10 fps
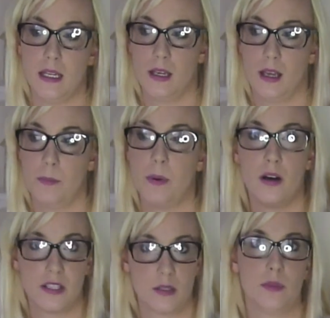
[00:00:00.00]
a
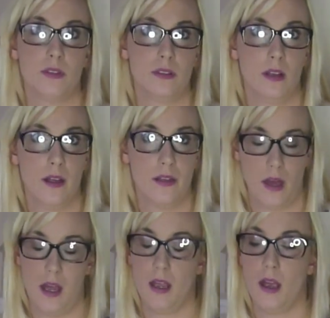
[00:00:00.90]
possible
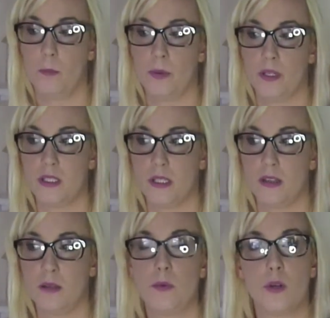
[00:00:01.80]
thing, but
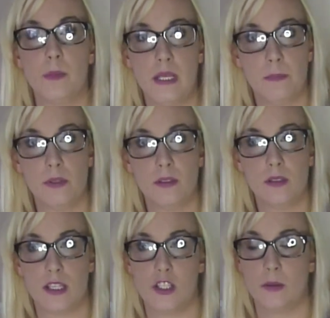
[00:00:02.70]
the more people
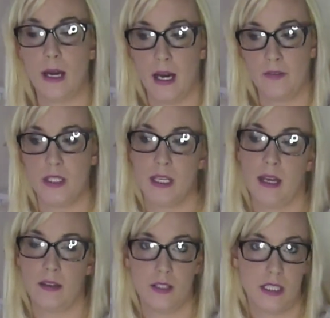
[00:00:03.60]
that you have
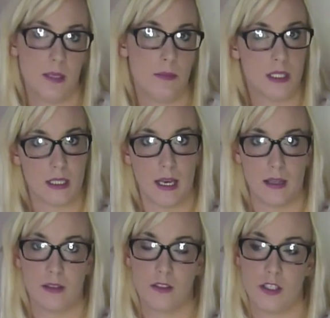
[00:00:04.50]
together, teamed
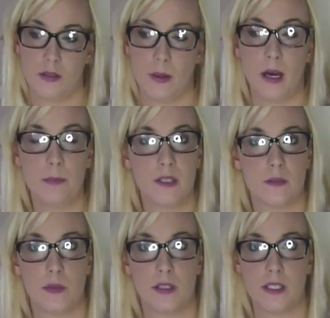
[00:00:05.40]
together to help this
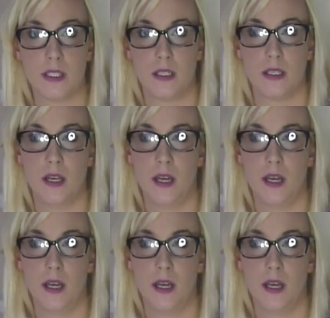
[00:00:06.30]
person,